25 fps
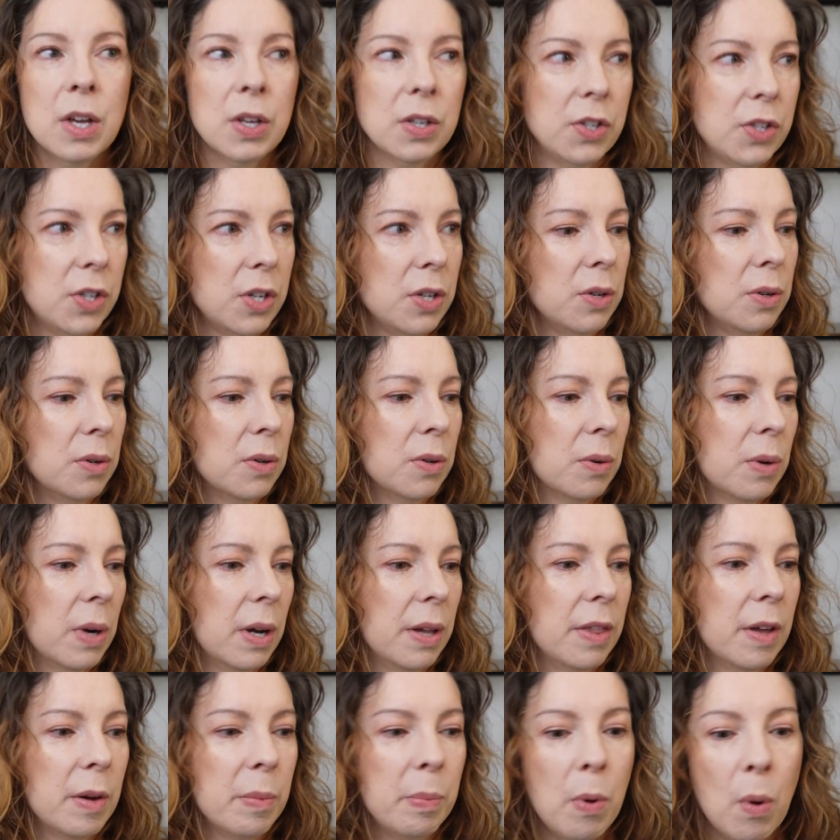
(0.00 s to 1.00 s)
to
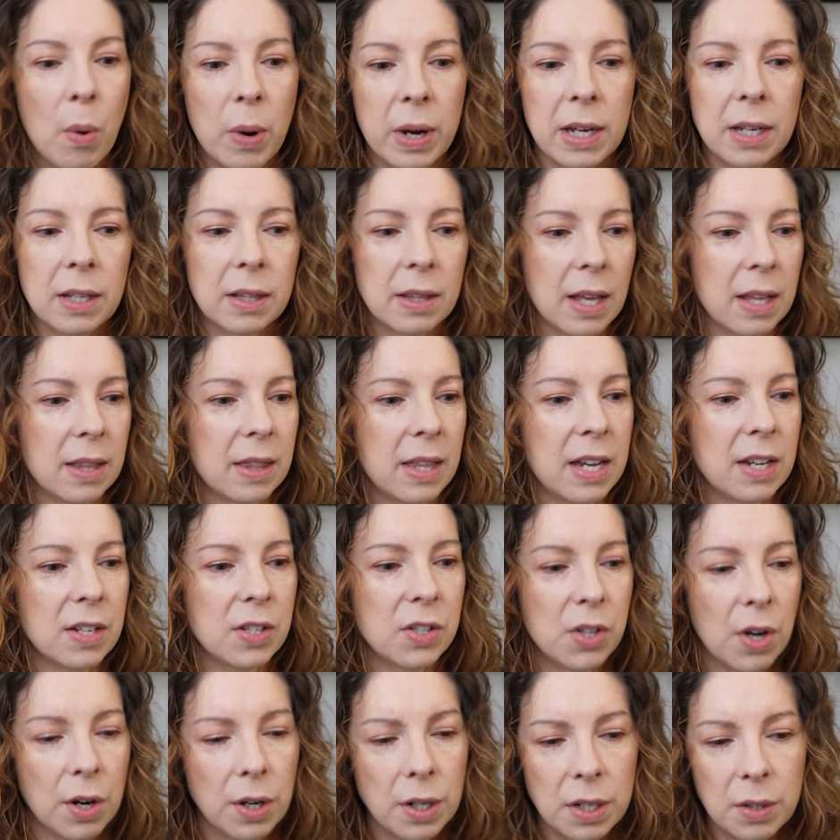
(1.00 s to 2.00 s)
the point that they
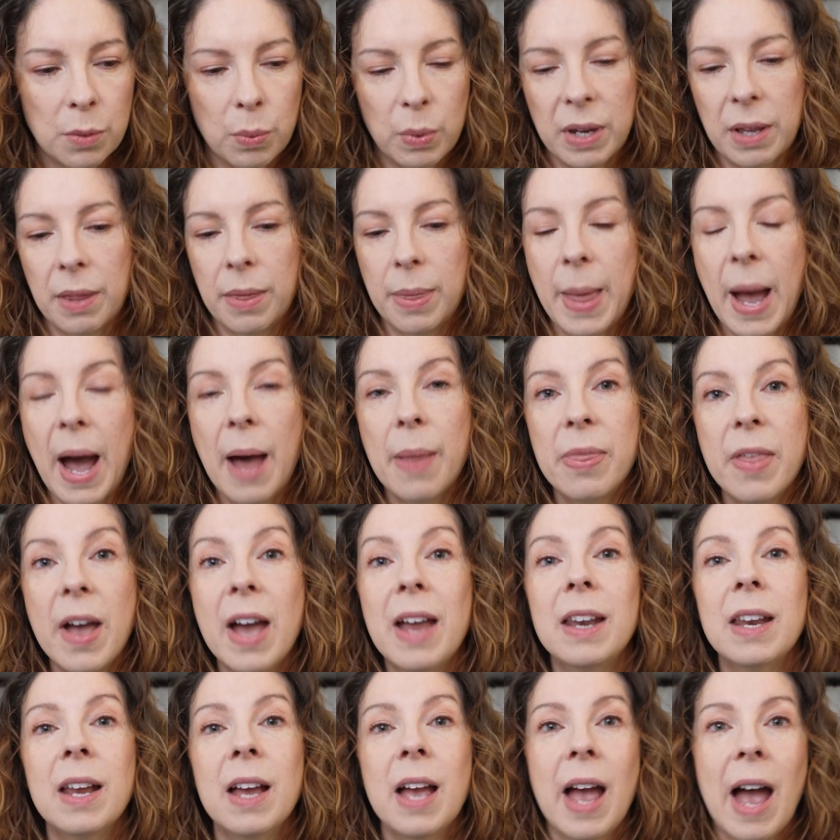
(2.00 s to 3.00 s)
started with, that
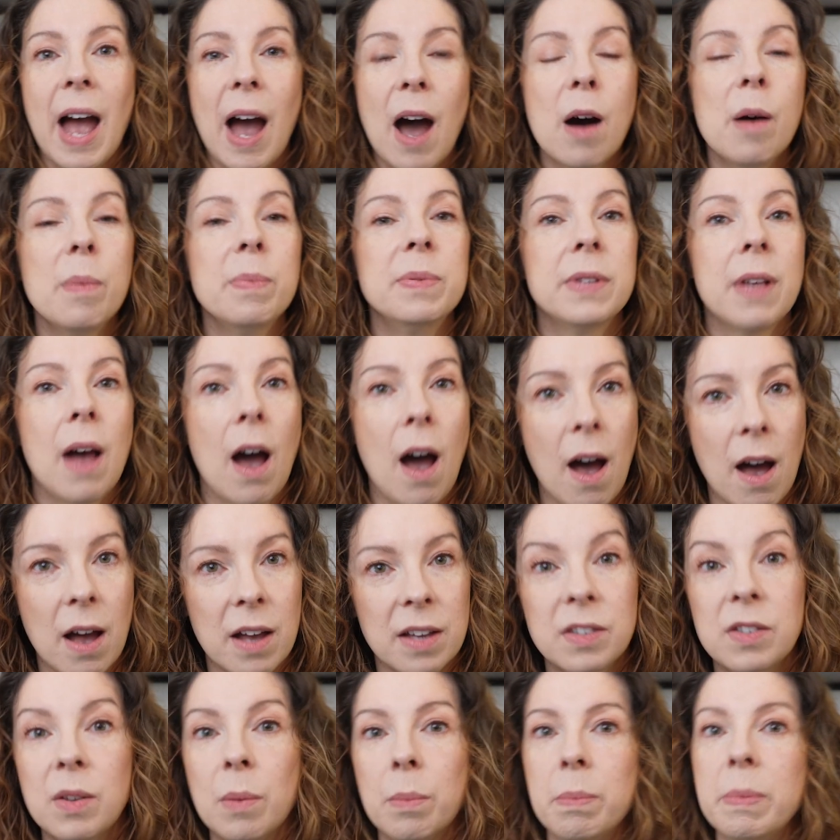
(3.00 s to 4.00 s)
then helps
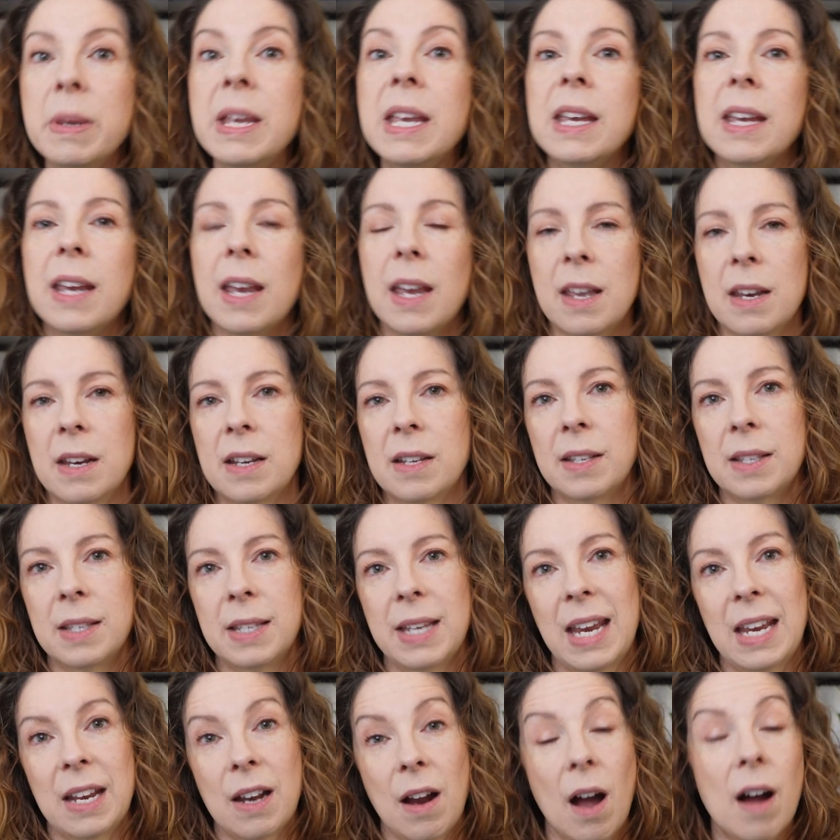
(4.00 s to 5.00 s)
us be in a
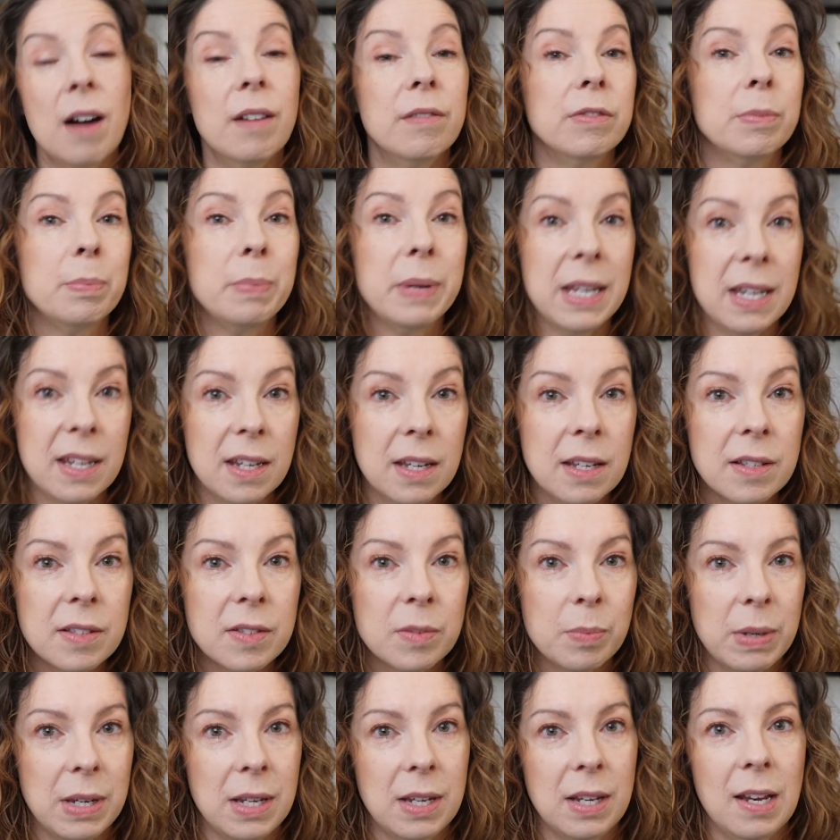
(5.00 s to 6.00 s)
state of
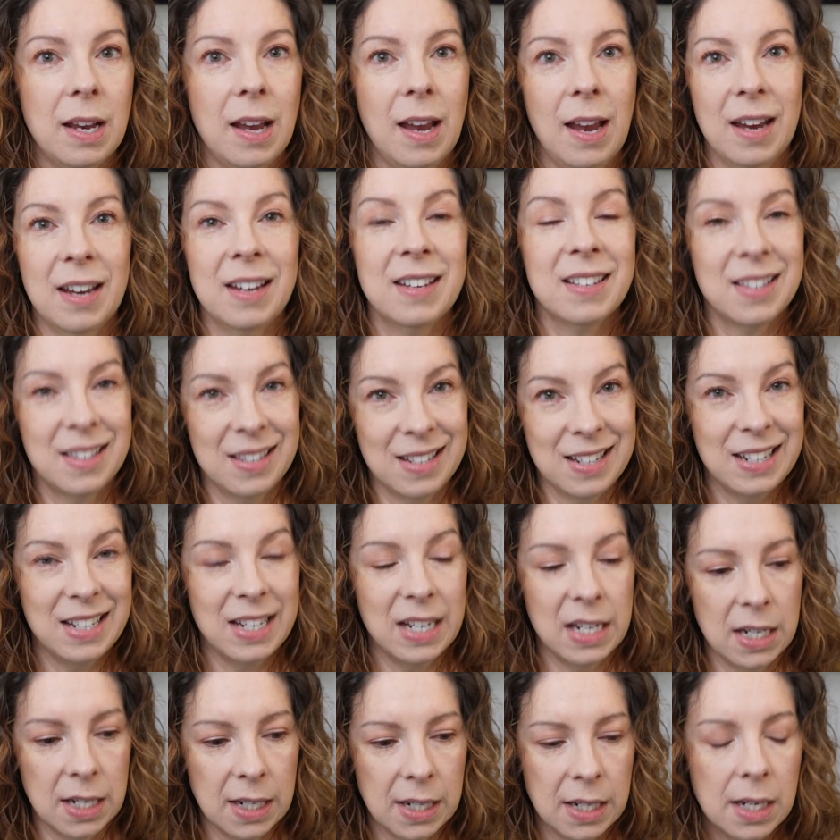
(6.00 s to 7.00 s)
peace,
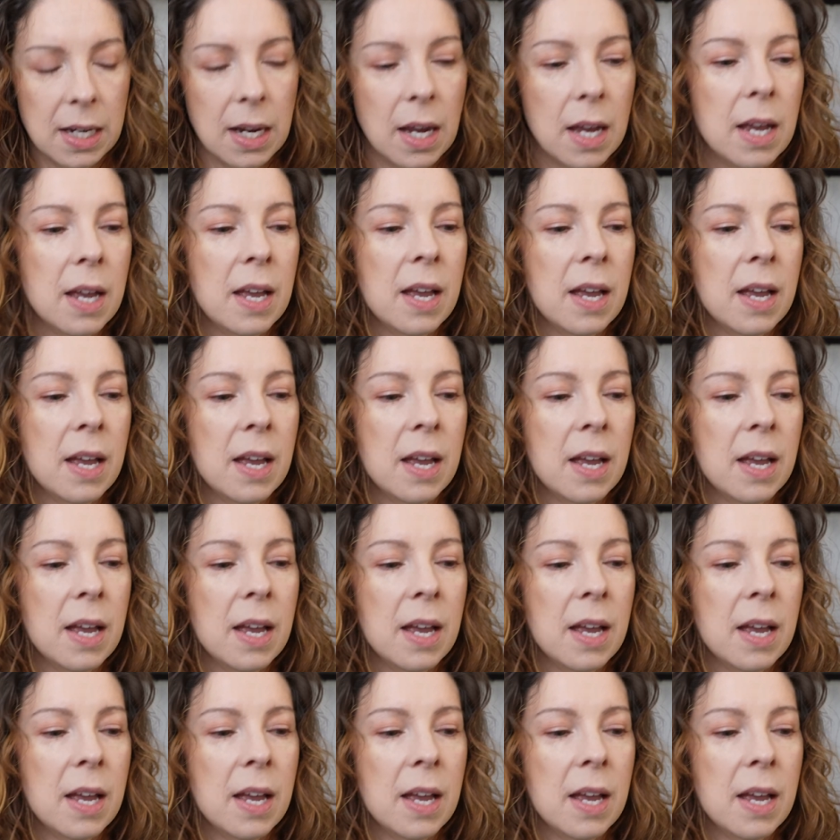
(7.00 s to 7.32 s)
P-E-A-C-E,